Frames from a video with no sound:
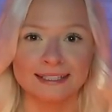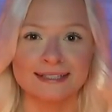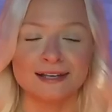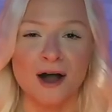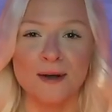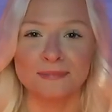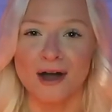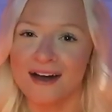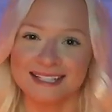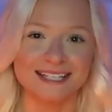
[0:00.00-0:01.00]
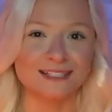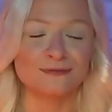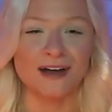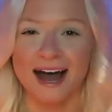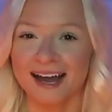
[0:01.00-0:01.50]
ambiance, this
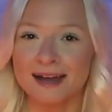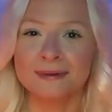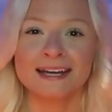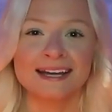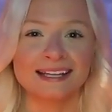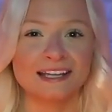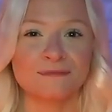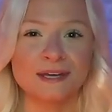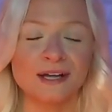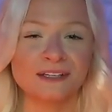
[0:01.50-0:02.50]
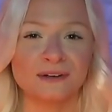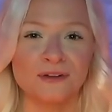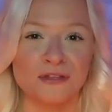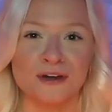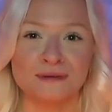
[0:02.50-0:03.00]
vibe, leave me a
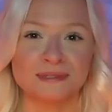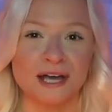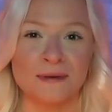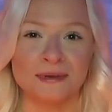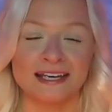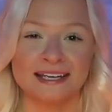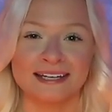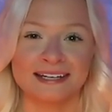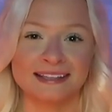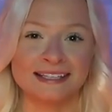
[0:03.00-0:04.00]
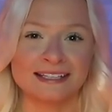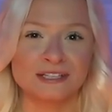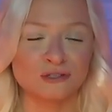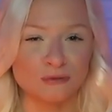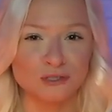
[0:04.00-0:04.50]
little thumbs up in the
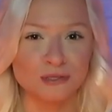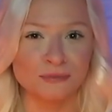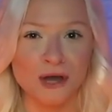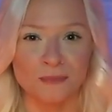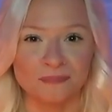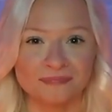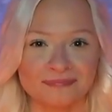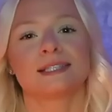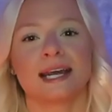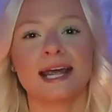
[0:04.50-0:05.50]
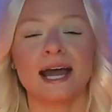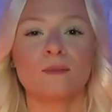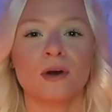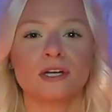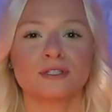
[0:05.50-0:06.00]
description below. Today I
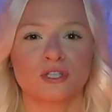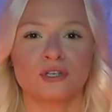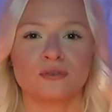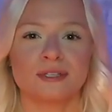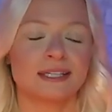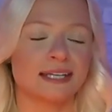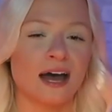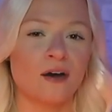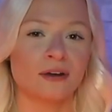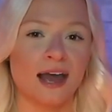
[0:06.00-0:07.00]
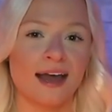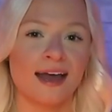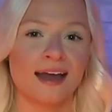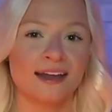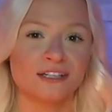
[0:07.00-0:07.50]
wanted to sit down
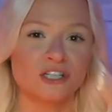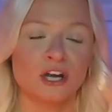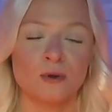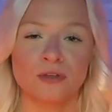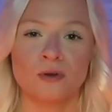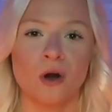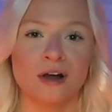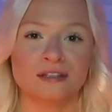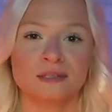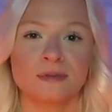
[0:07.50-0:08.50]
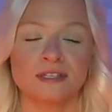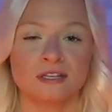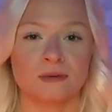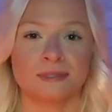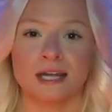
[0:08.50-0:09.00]
and share with you all some of the
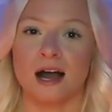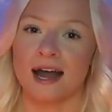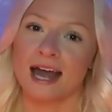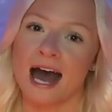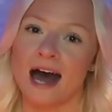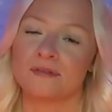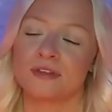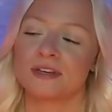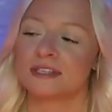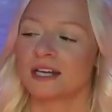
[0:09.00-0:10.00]
tips that I have, things that